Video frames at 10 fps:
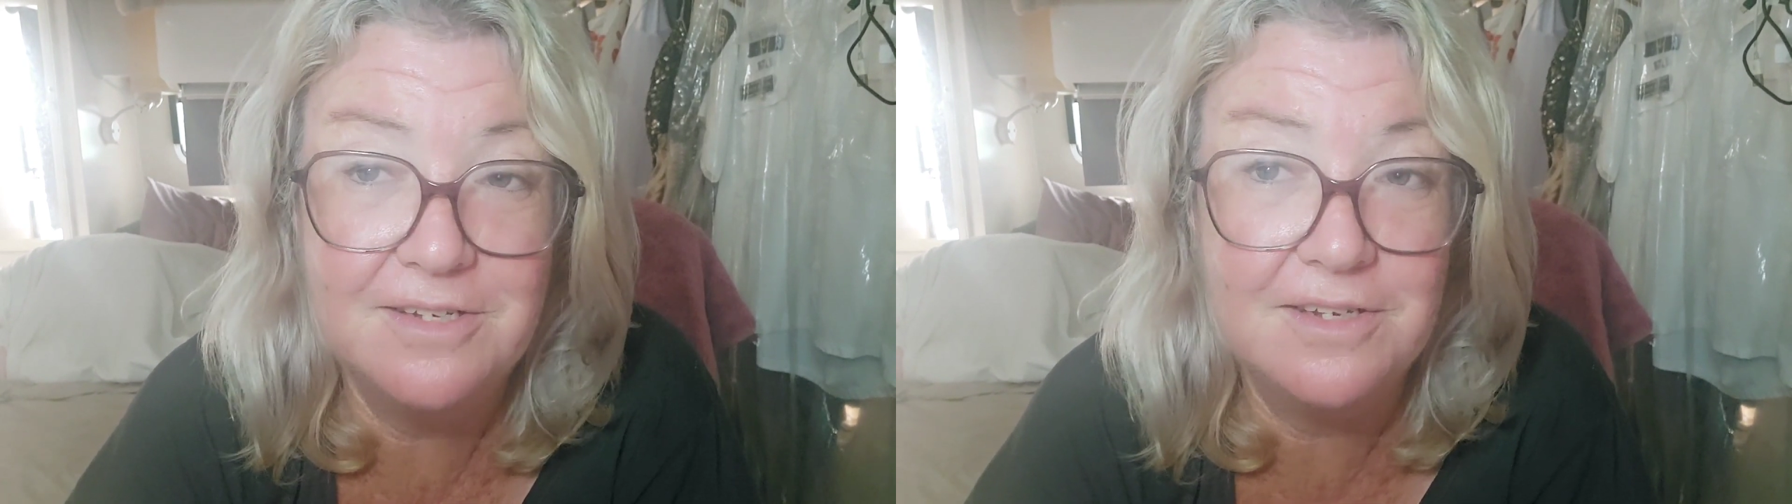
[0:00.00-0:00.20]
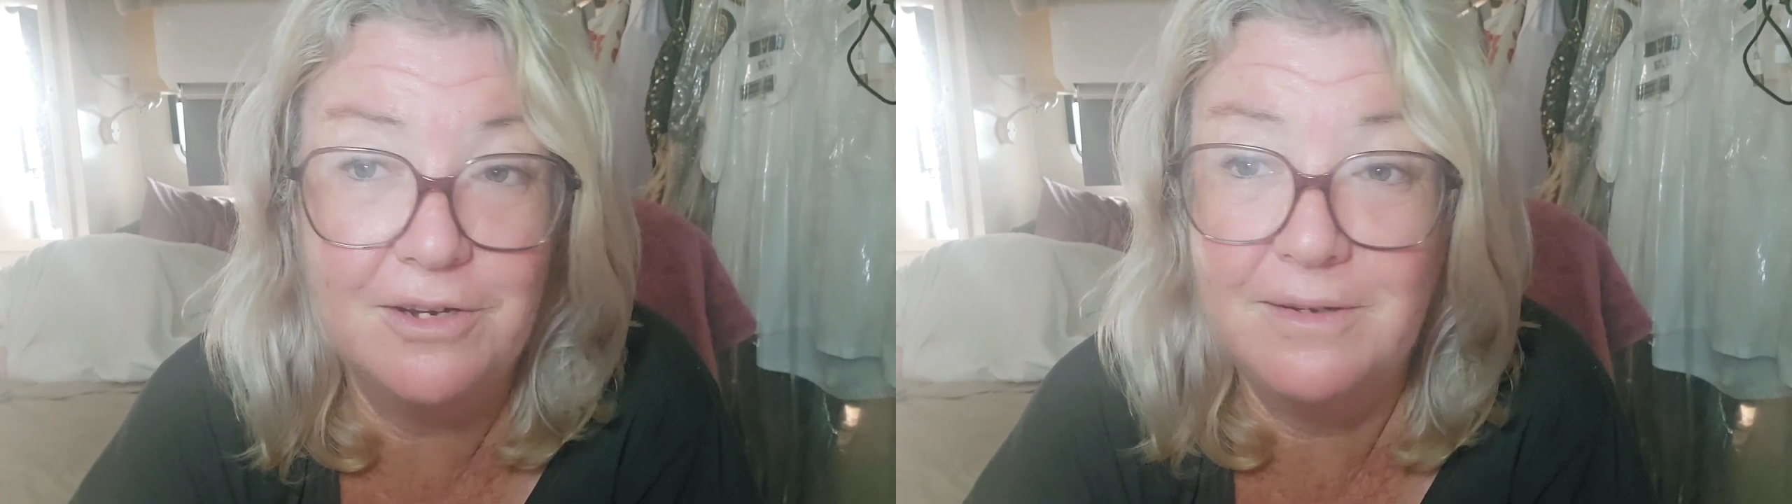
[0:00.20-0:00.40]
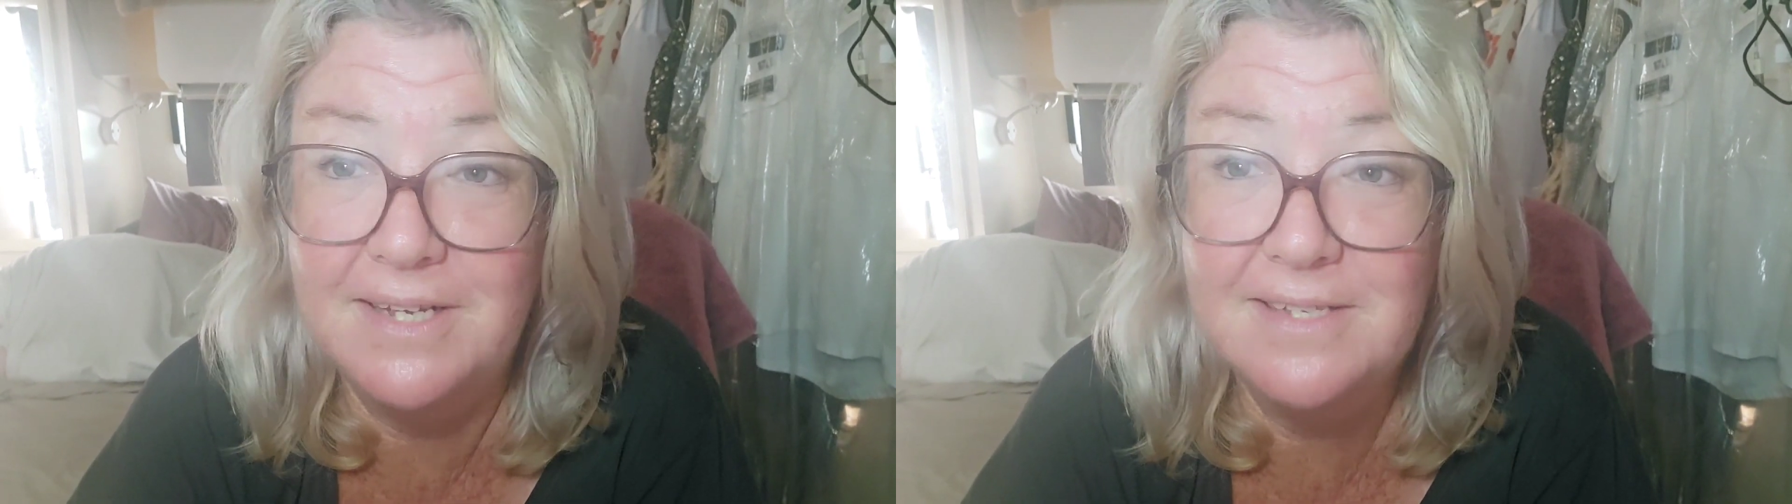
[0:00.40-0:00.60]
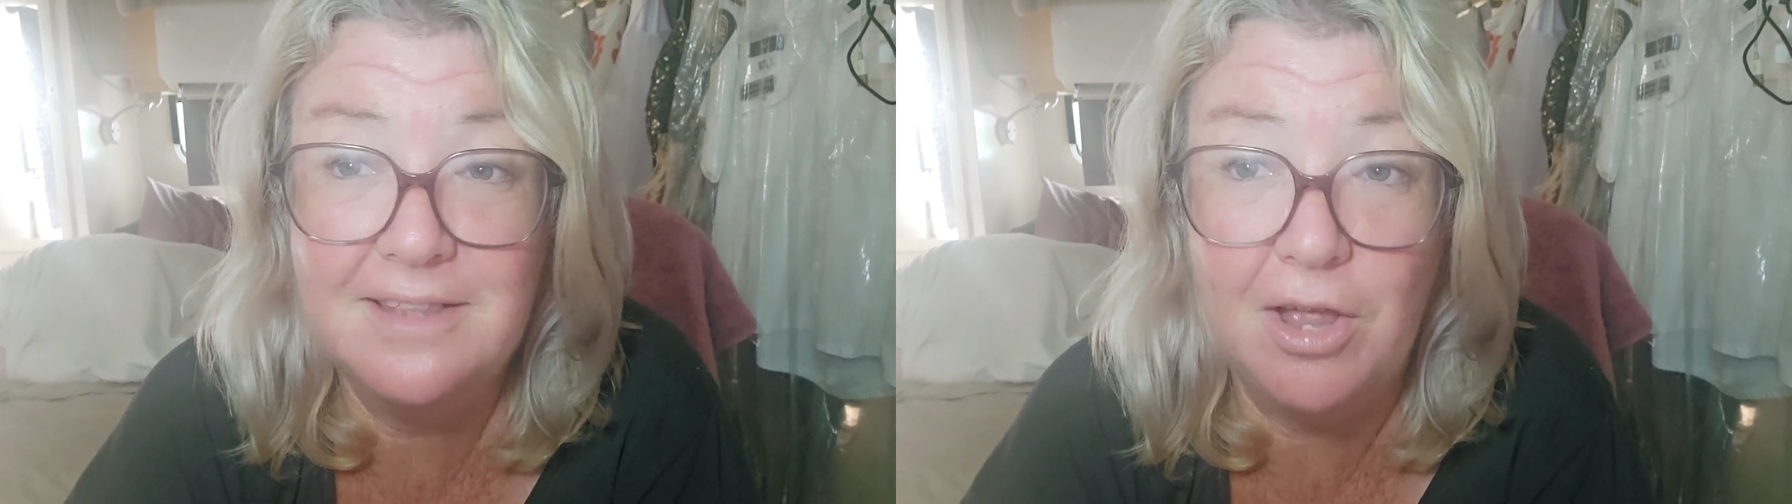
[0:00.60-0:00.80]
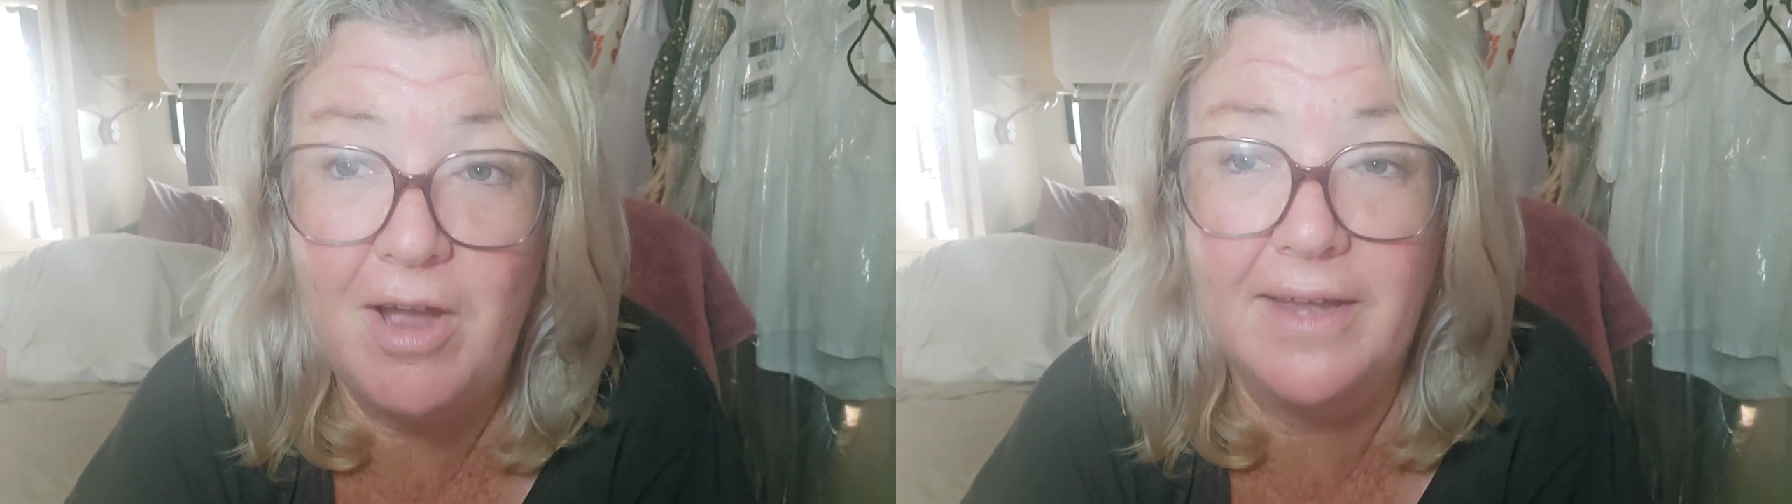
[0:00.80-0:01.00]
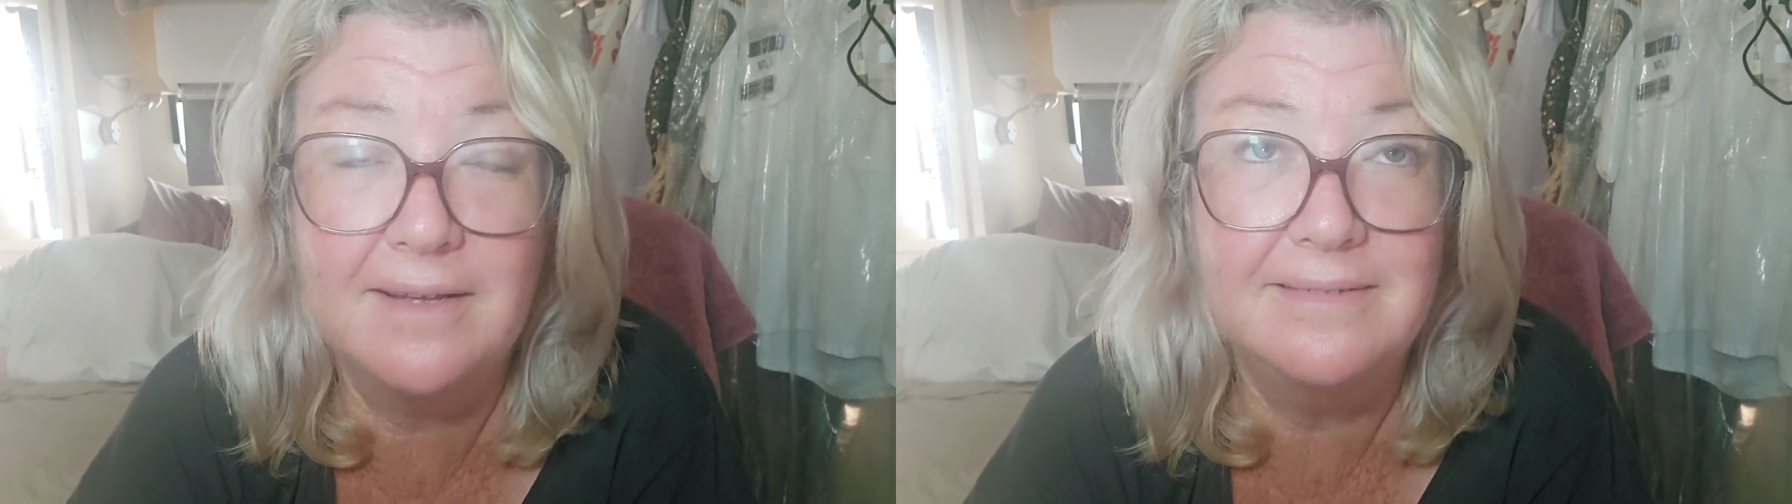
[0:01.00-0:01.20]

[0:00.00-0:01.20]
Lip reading: So it's like